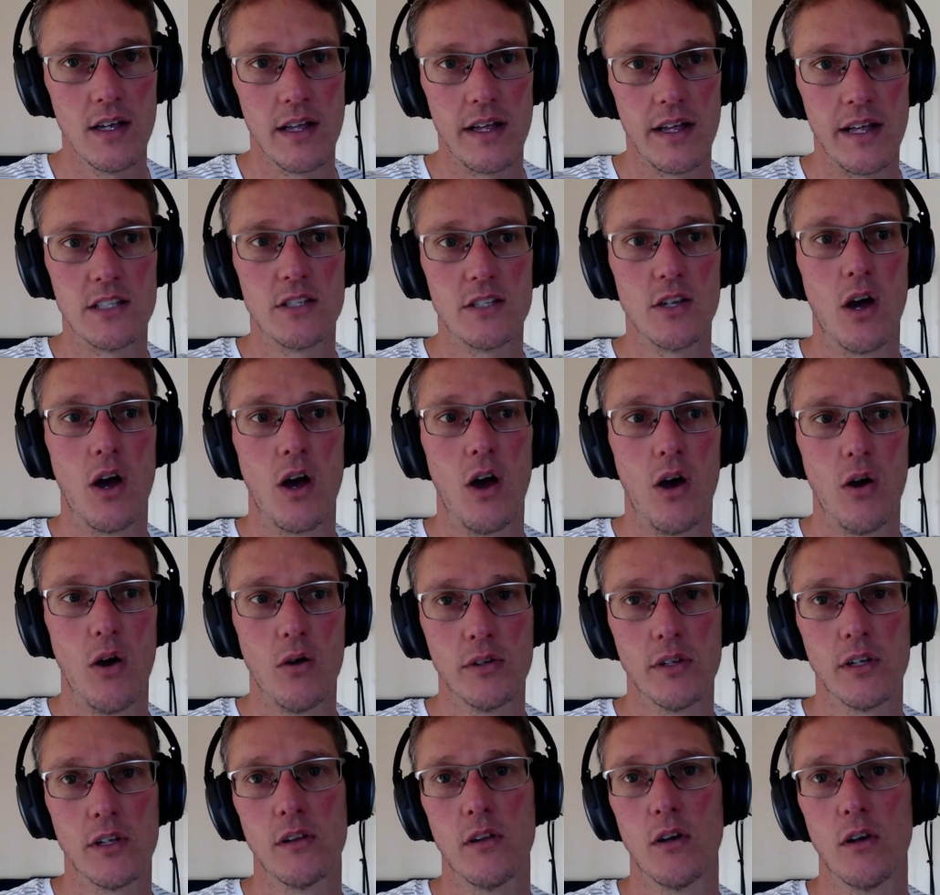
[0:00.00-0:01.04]
It's
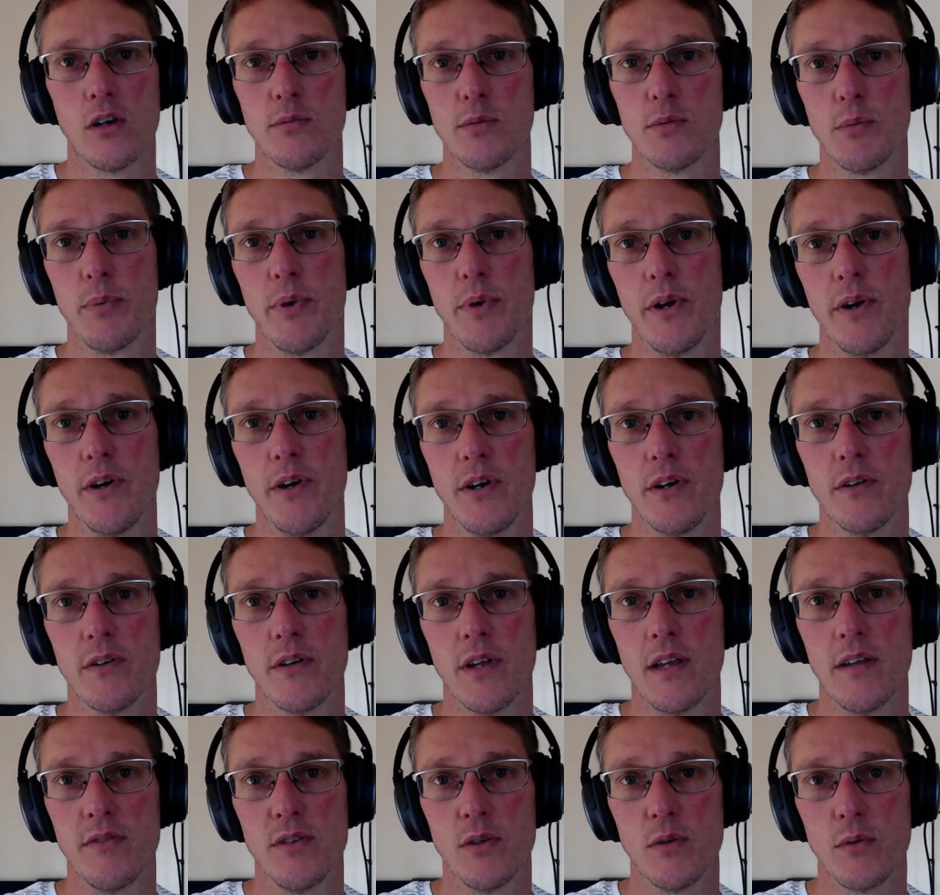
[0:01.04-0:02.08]
only a lockable period
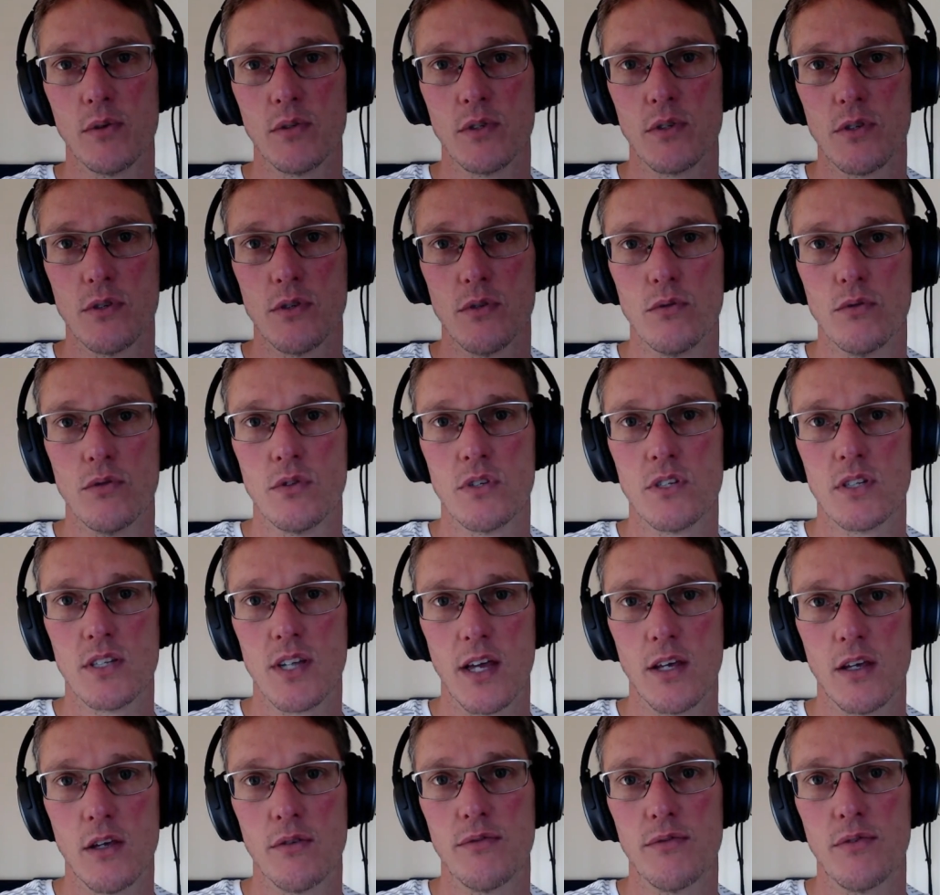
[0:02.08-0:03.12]
if you want to
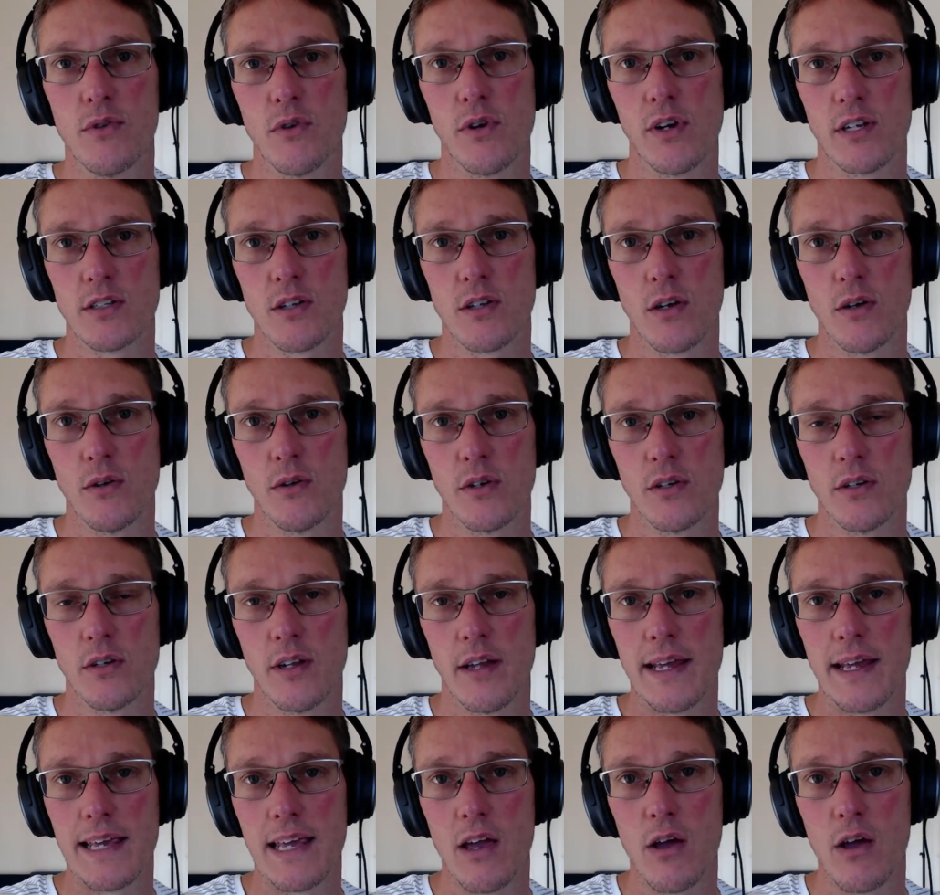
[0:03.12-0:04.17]
stake your Forex token
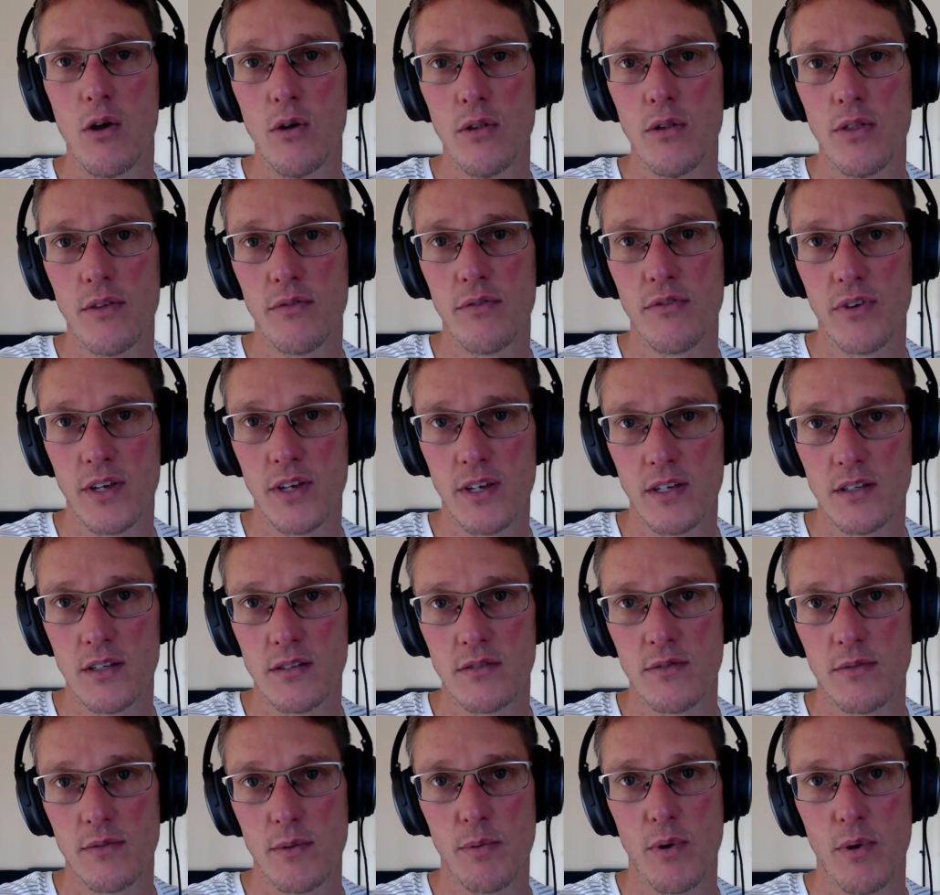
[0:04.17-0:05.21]
and earn the fees
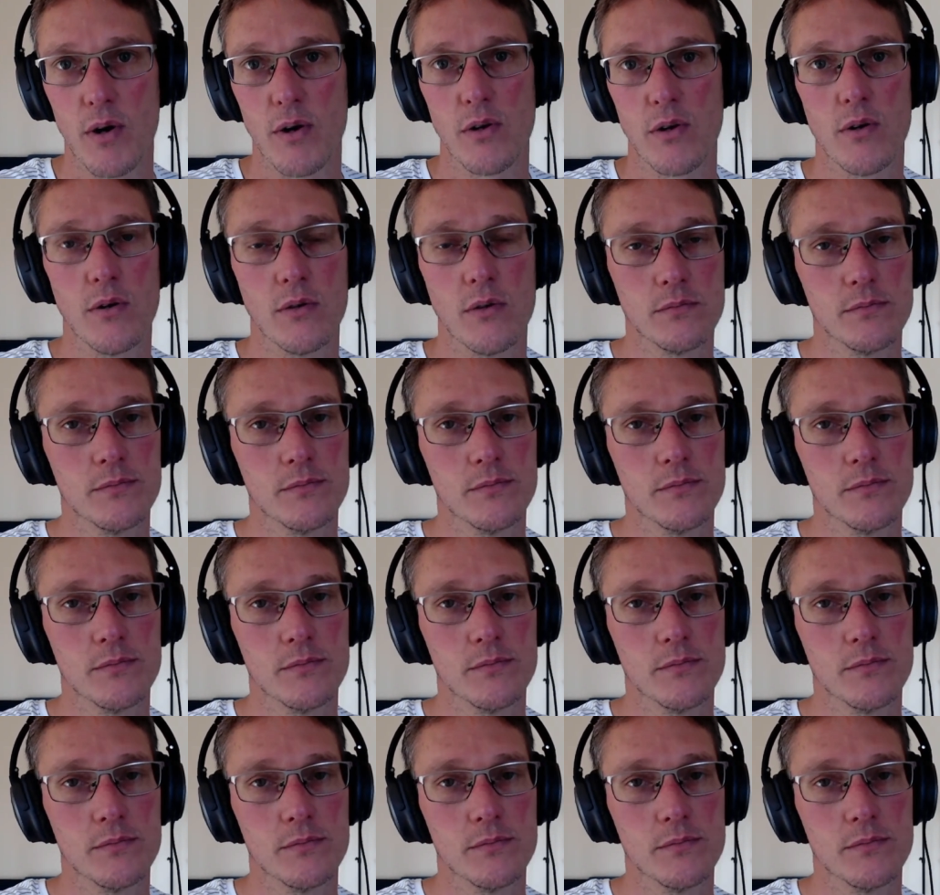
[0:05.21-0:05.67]
from the protocol.